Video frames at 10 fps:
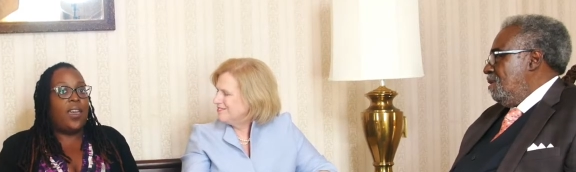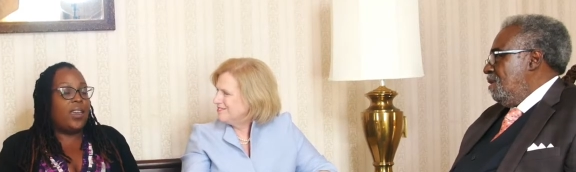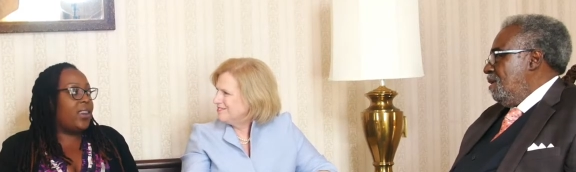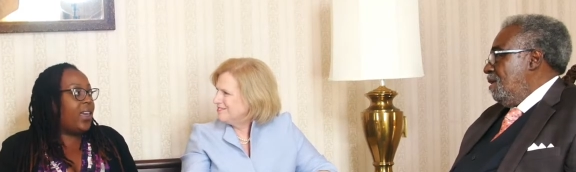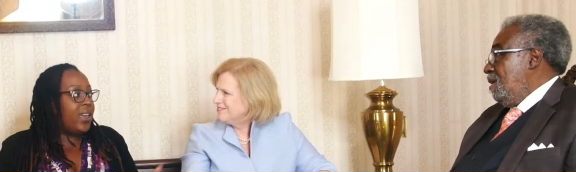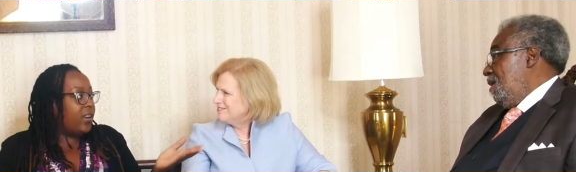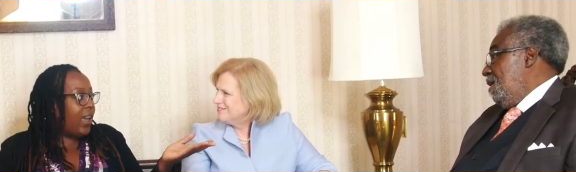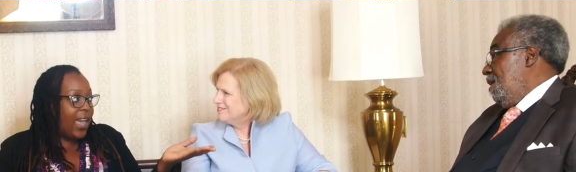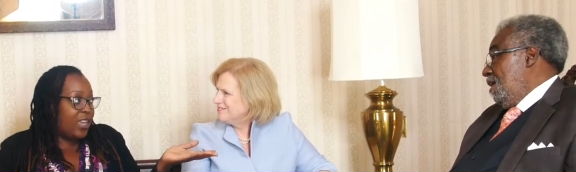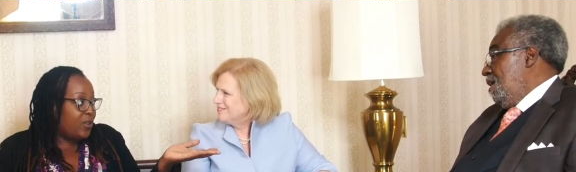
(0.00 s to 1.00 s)
Speaker 1: and like
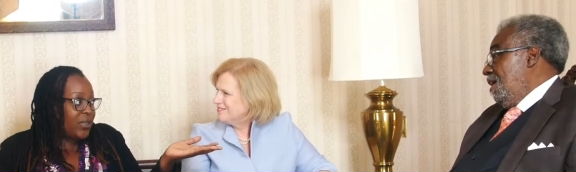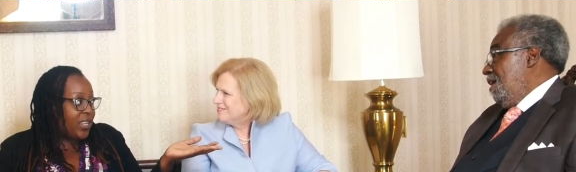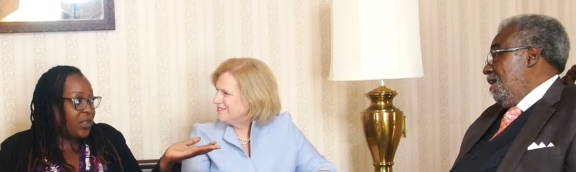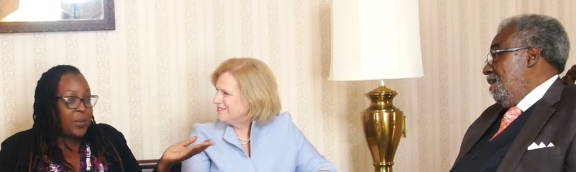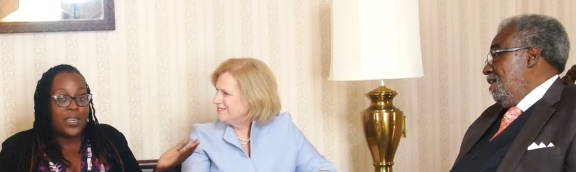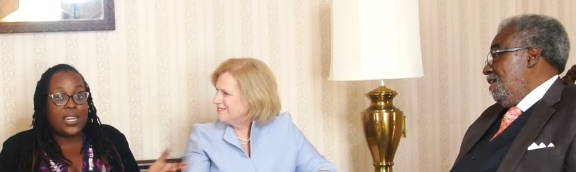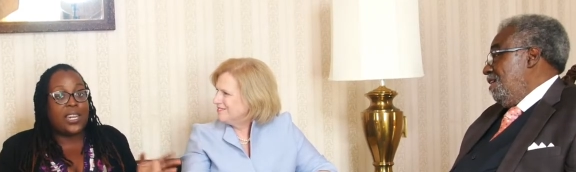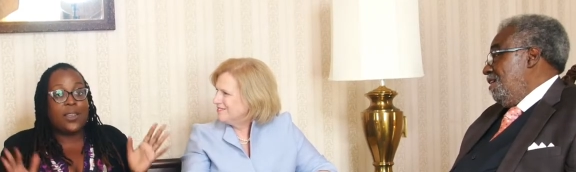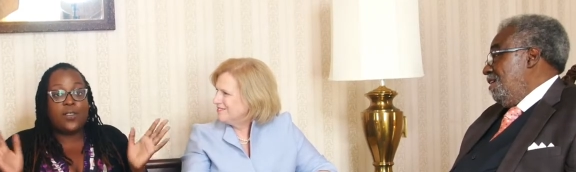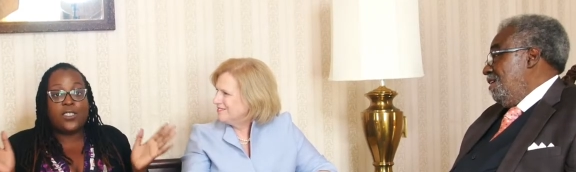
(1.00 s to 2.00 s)
you said in the
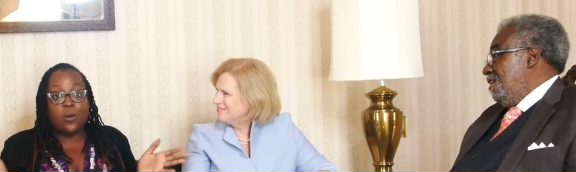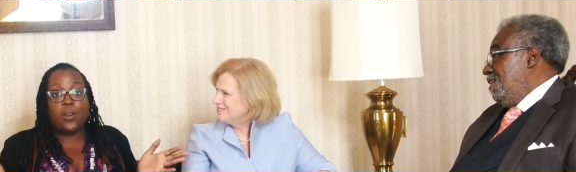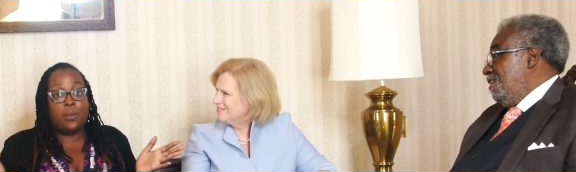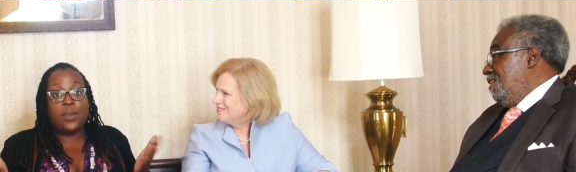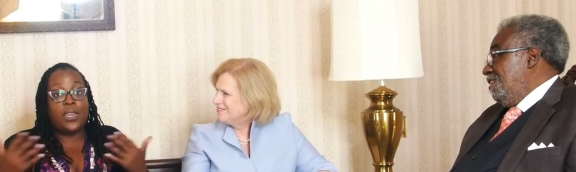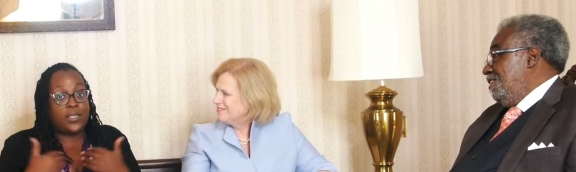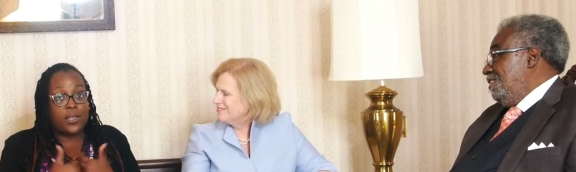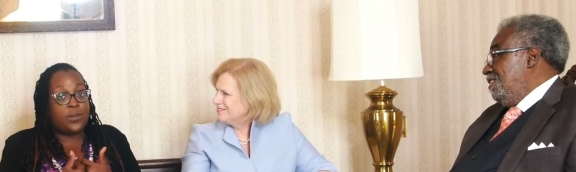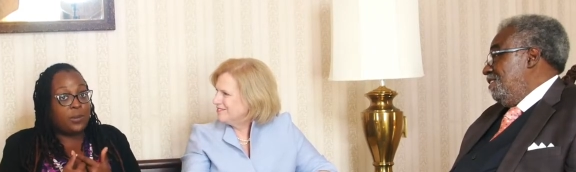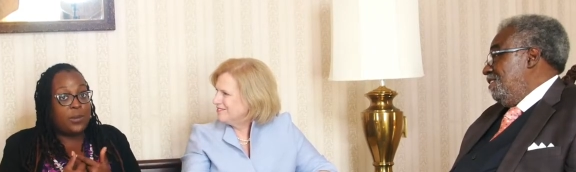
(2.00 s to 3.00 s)
beginning if it's going to be it's
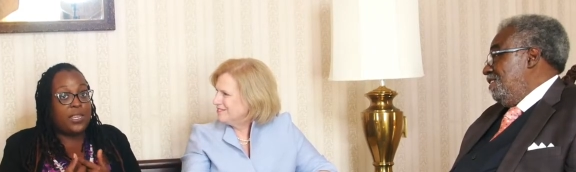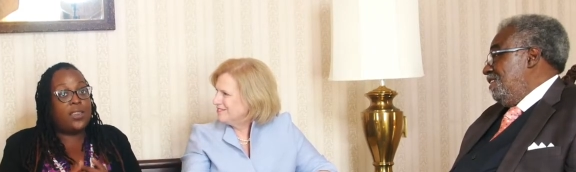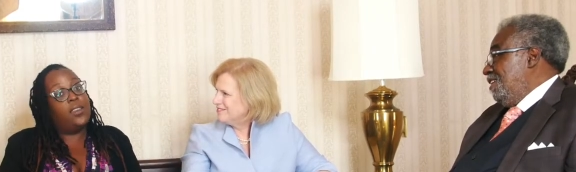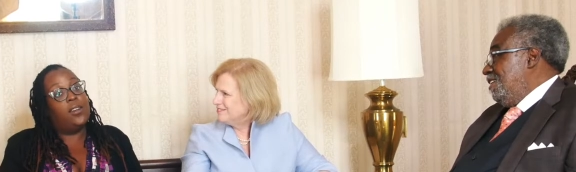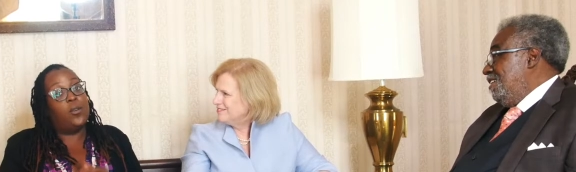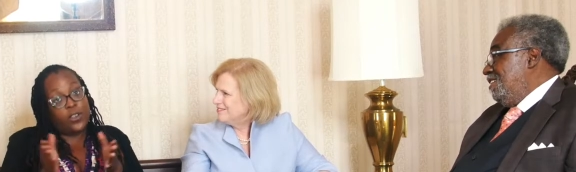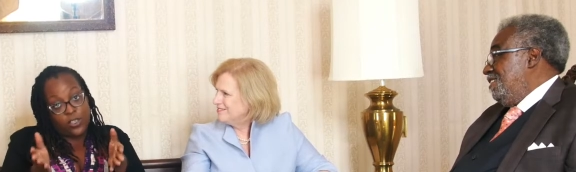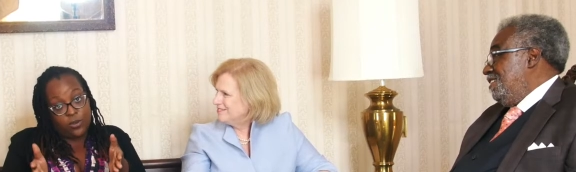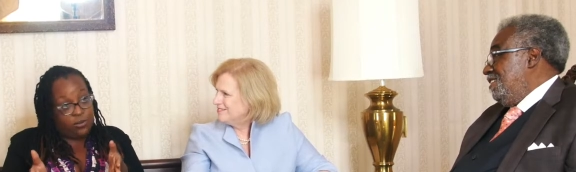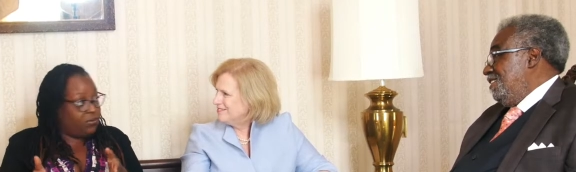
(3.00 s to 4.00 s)
up to me yeah. or
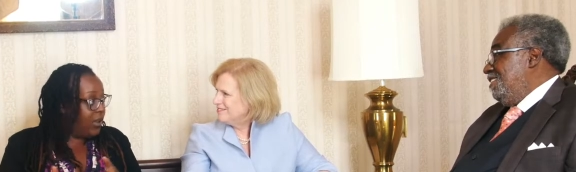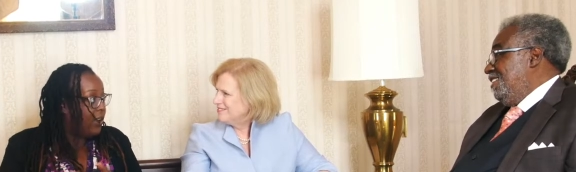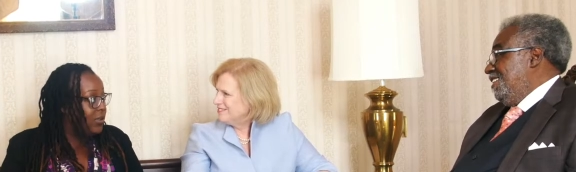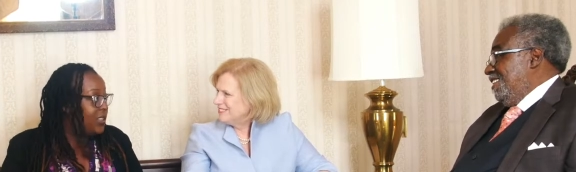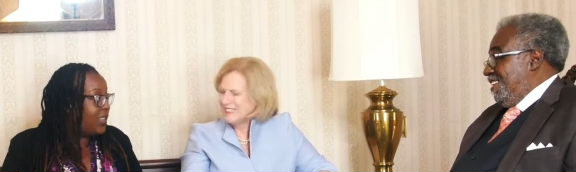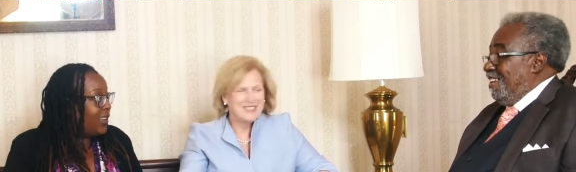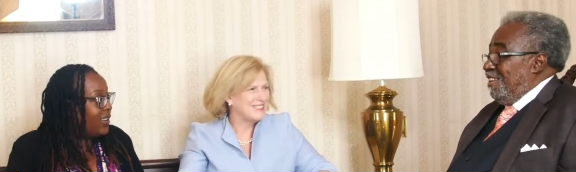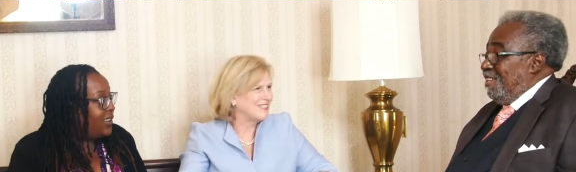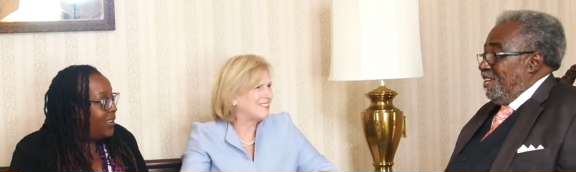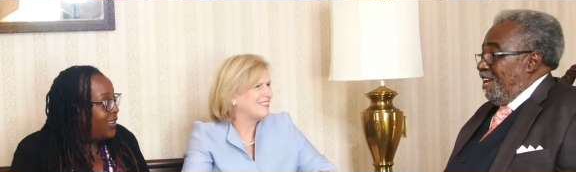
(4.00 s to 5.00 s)
you yeah. and,
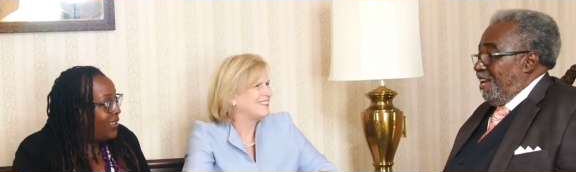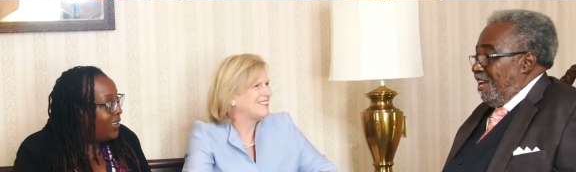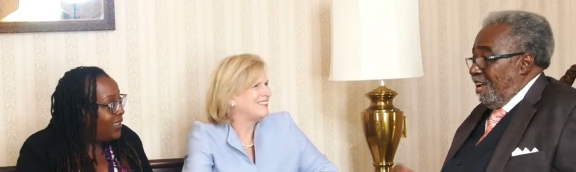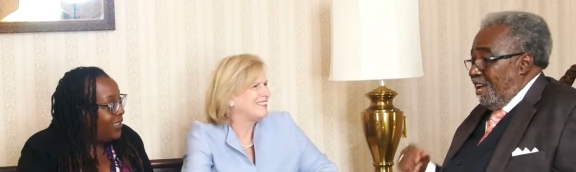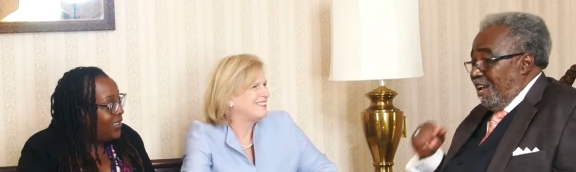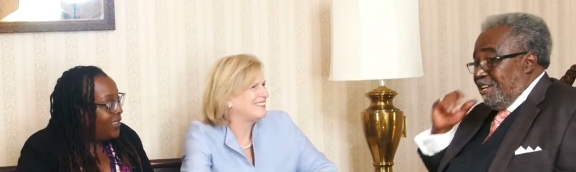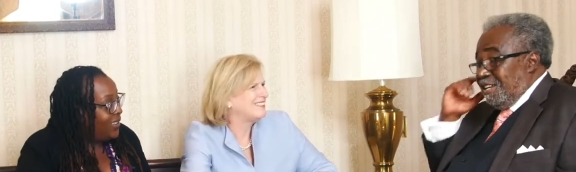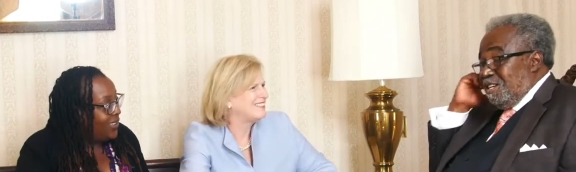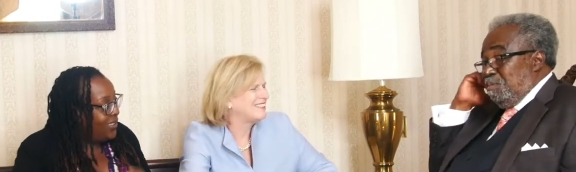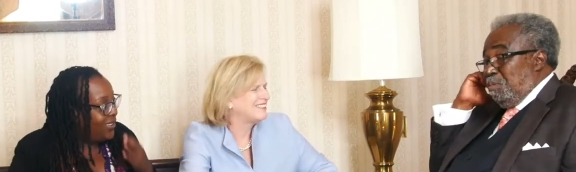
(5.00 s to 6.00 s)
and,
Speaker 2: and,
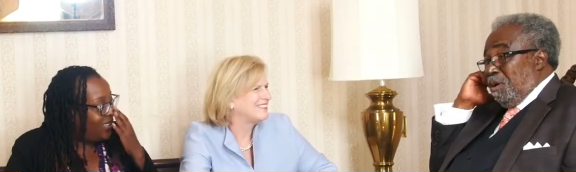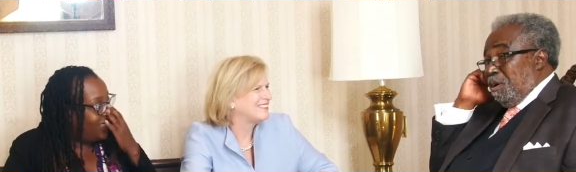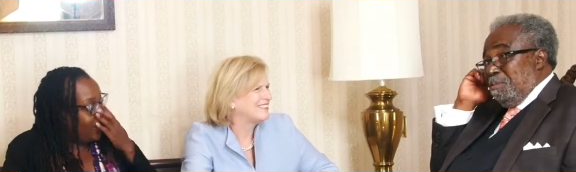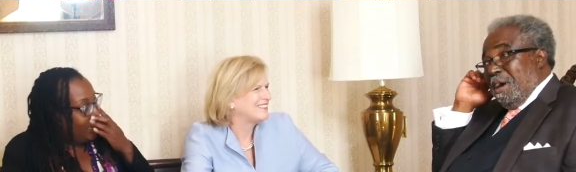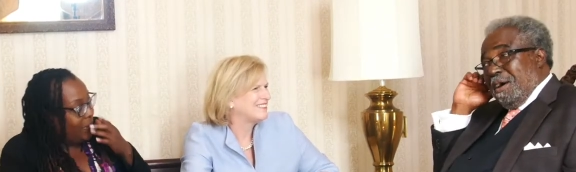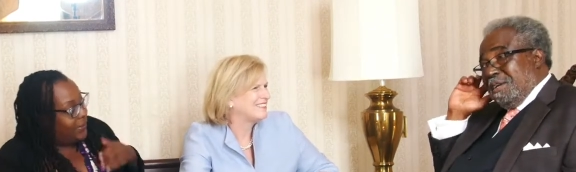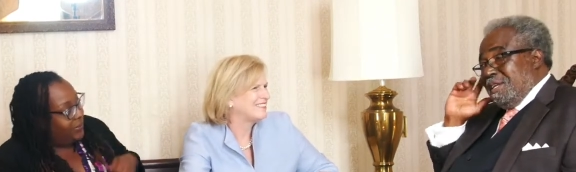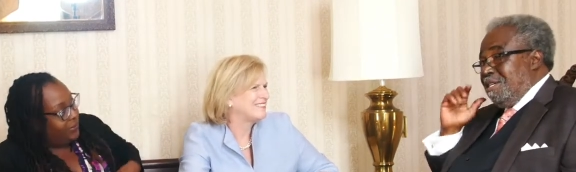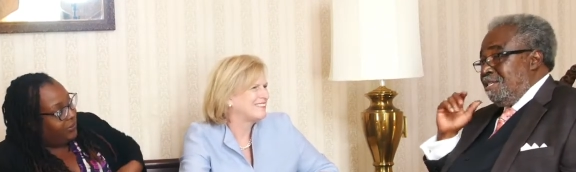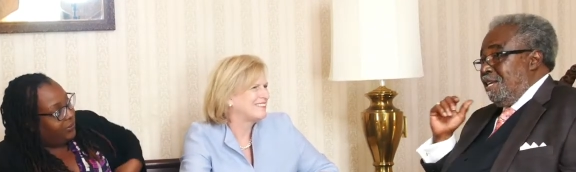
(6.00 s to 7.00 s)
the good part about
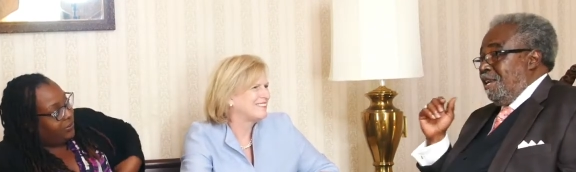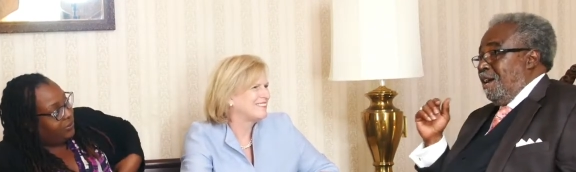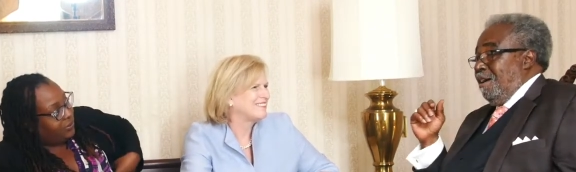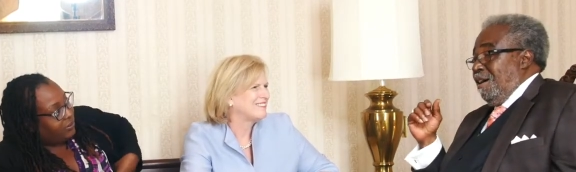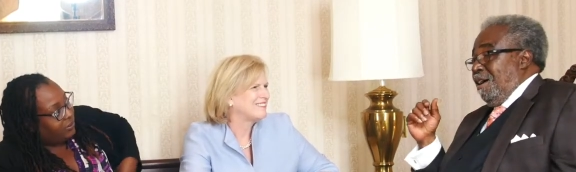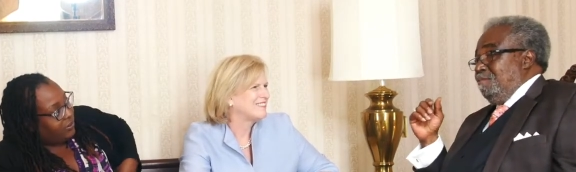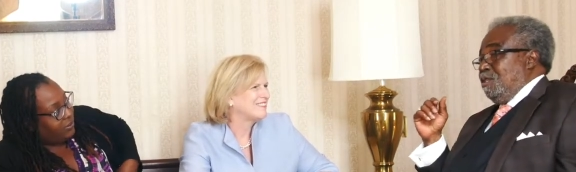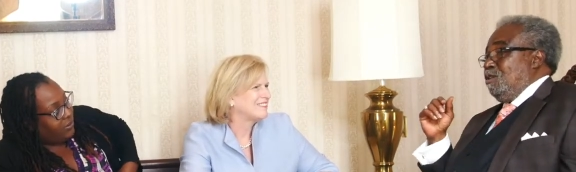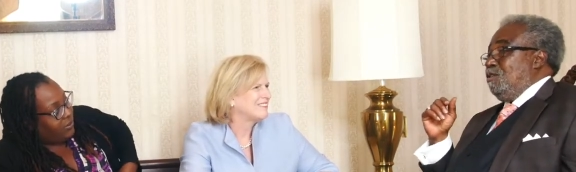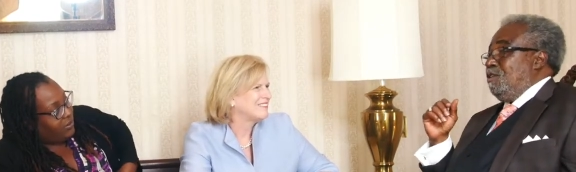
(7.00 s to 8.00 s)
it is that I, i'm
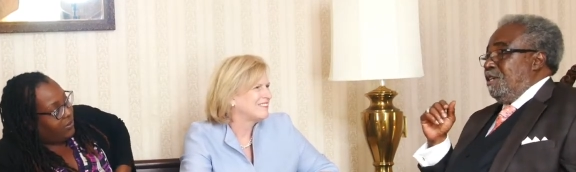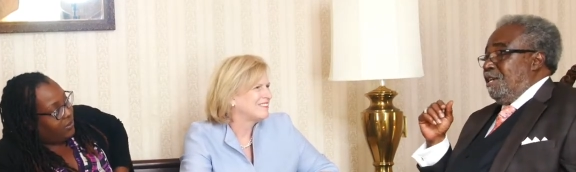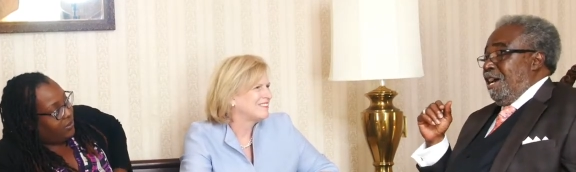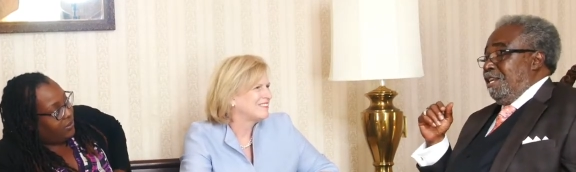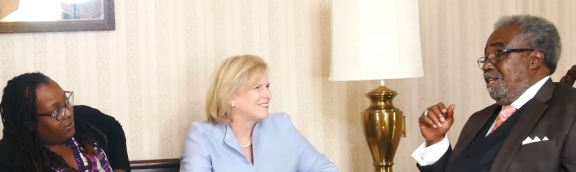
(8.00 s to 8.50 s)
sure and i